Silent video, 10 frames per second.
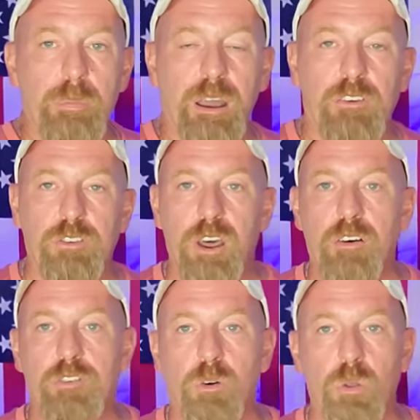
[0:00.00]
banks? Do you
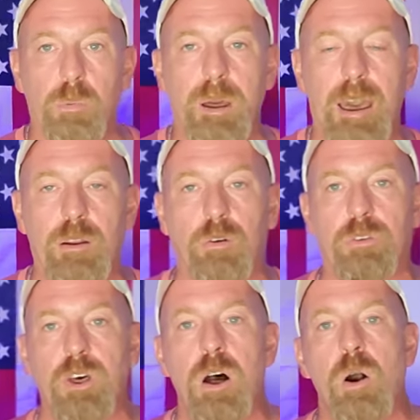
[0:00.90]
have solar
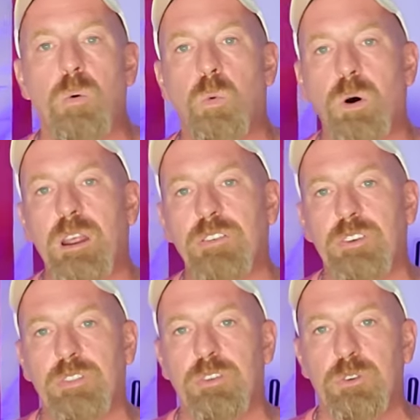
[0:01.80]
panels? What is
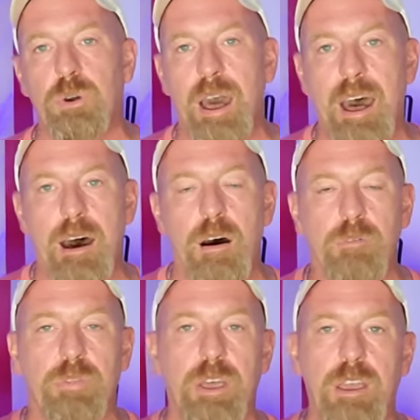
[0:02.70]
it that you
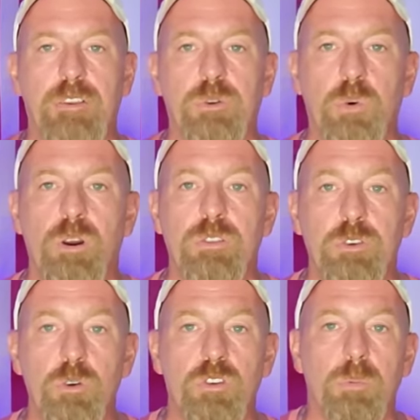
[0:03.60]
have that is going
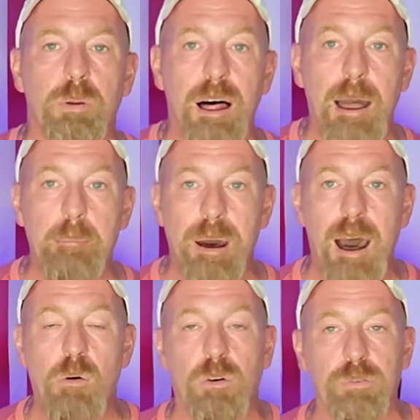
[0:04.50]
to supply
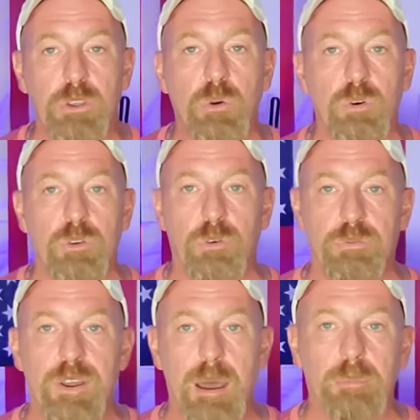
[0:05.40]
power for you and your
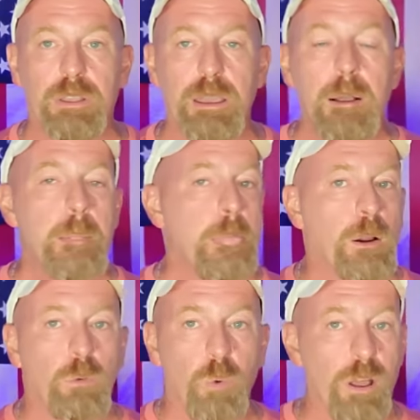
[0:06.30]
family
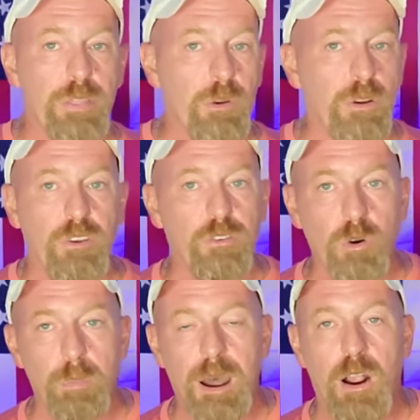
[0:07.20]
when there is
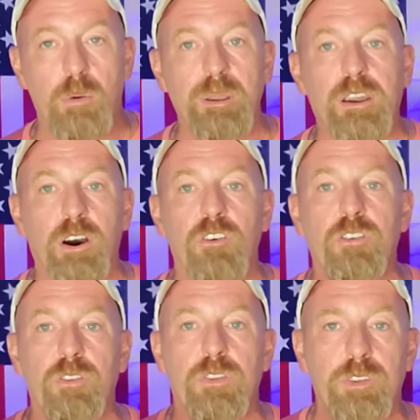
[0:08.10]
no power because
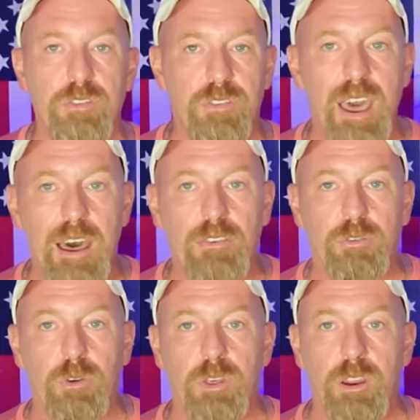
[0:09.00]
of the
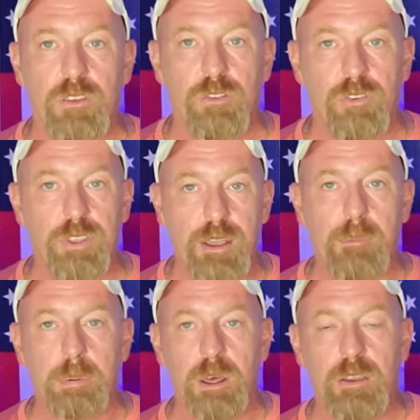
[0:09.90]
disaster that has just
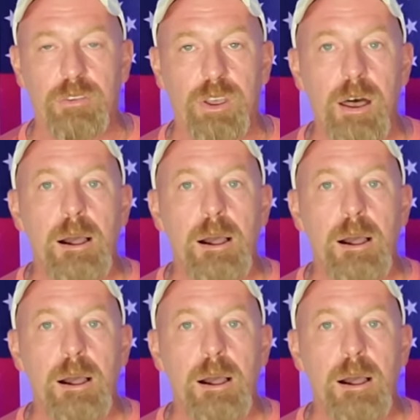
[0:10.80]
taken place?